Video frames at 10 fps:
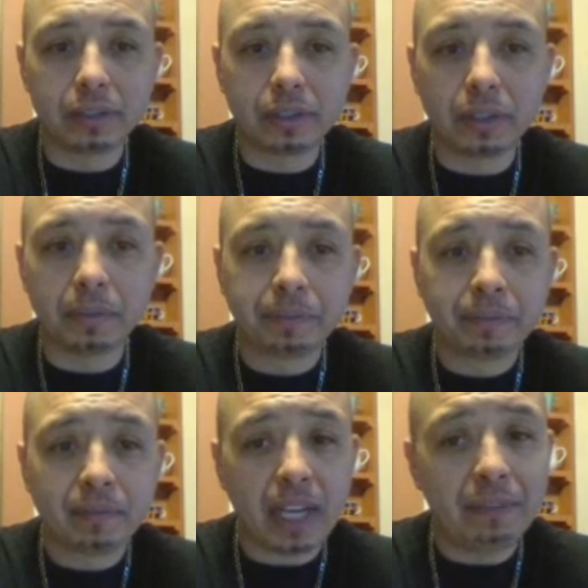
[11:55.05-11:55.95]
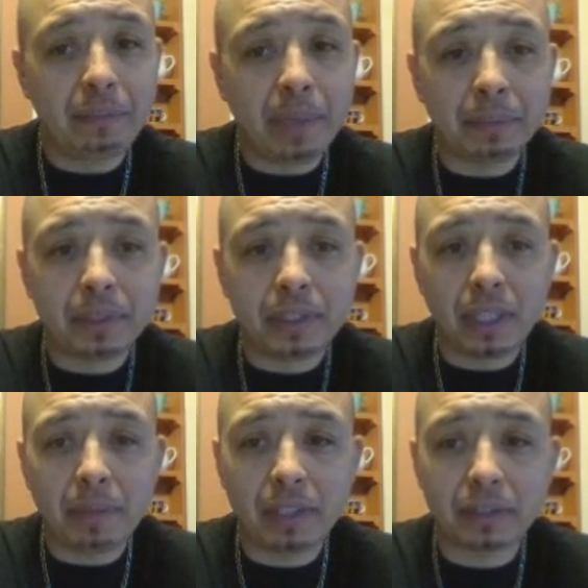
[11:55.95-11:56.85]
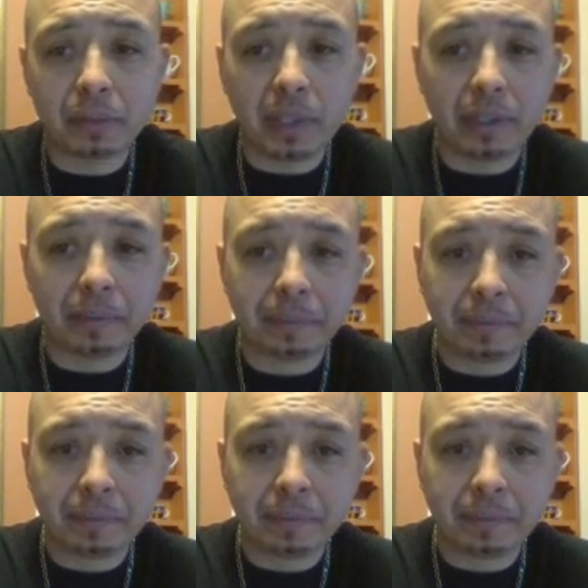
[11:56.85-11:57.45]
So I've been up to 10 miles away.